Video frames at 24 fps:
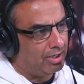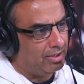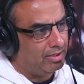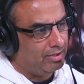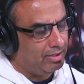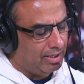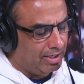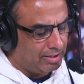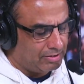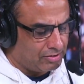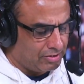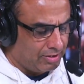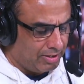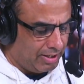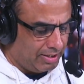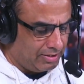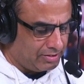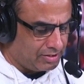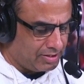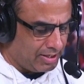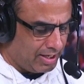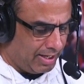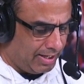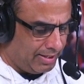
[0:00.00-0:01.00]
Donnie,
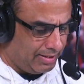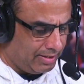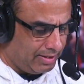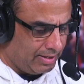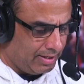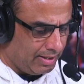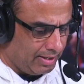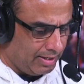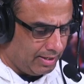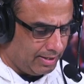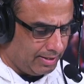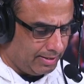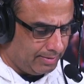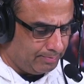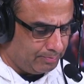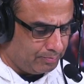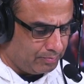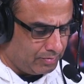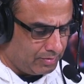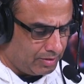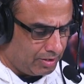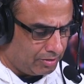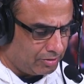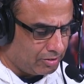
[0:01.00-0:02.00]
yesterday said
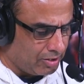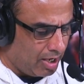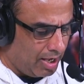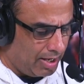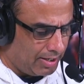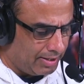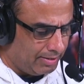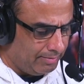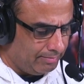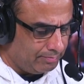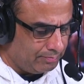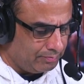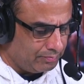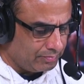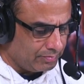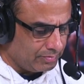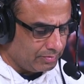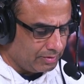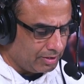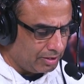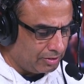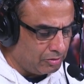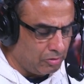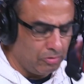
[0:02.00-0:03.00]
they're talking.
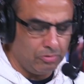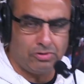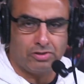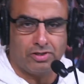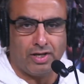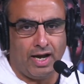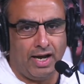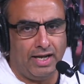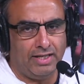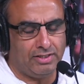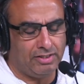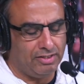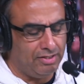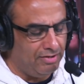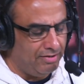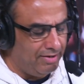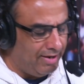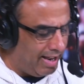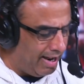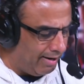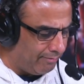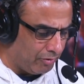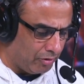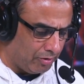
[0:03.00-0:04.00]
The two sides
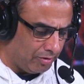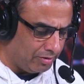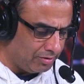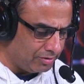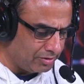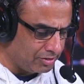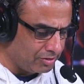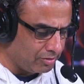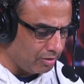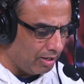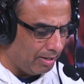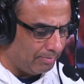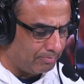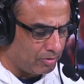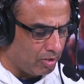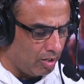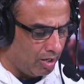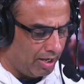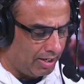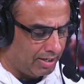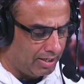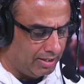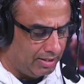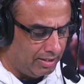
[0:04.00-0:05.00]
never
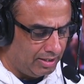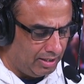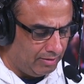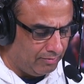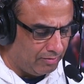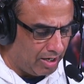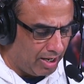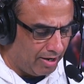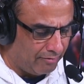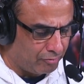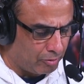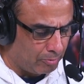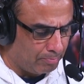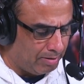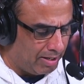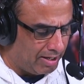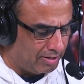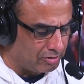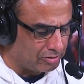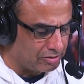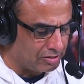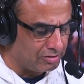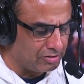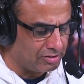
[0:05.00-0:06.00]
stopped talking, even after
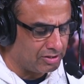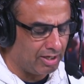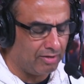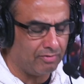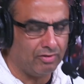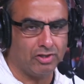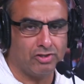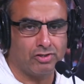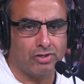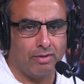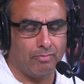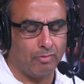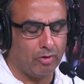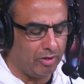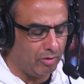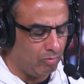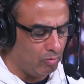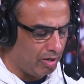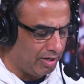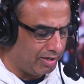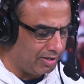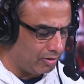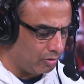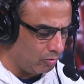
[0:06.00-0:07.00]
Pettersson said in the summer
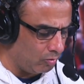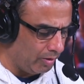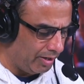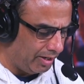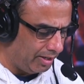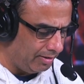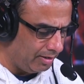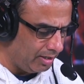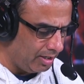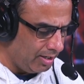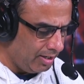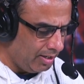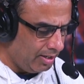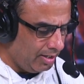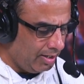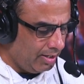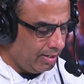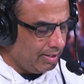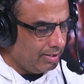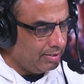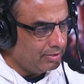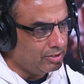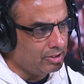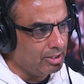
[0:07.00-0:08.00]
he wanted to wait.
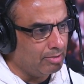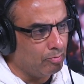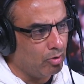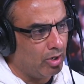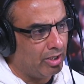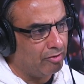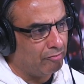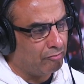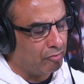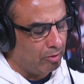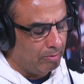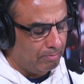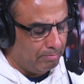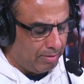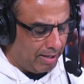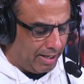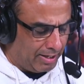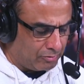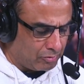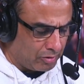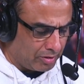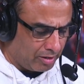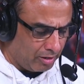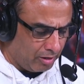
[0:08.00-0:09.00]
Jim Rutherford and
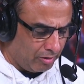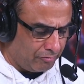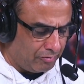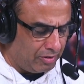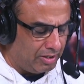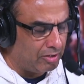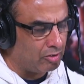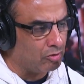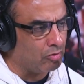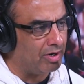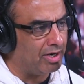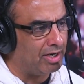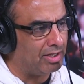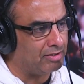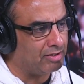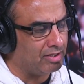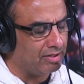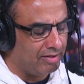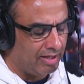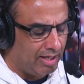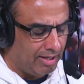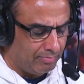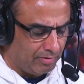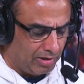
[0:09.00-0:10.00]
Patrick Helvin,
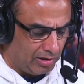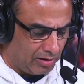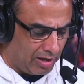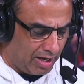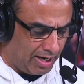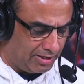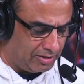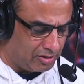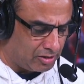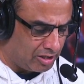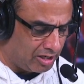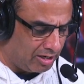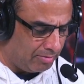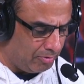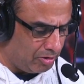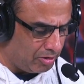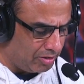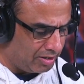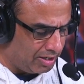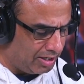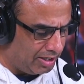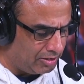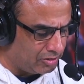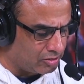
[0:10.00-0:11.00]
credit to them. The lines of
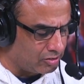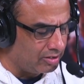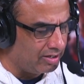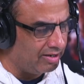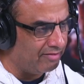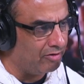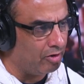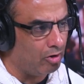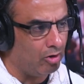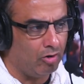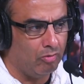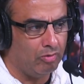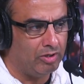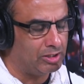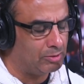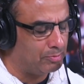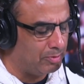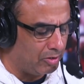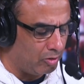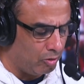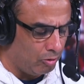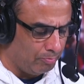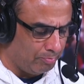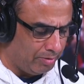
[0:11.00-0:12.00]
communication have
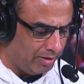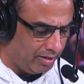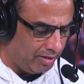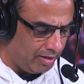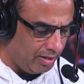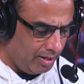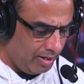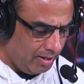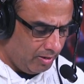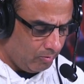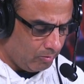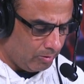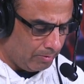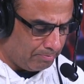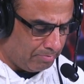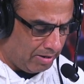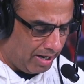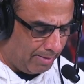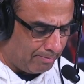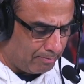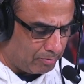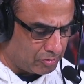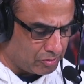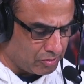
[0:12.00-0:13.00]
always been open
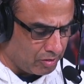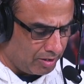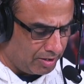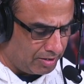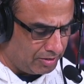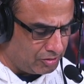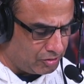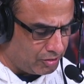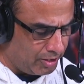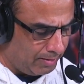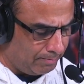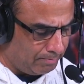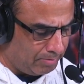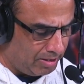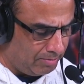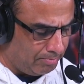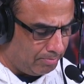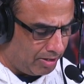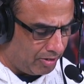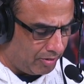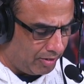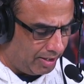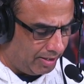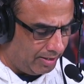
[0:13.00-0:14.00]
with Pat Brisson and
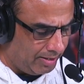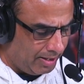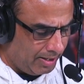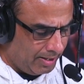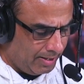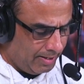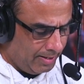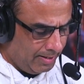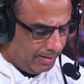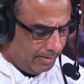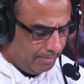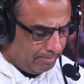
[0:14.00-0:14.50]
J.P. Barrie.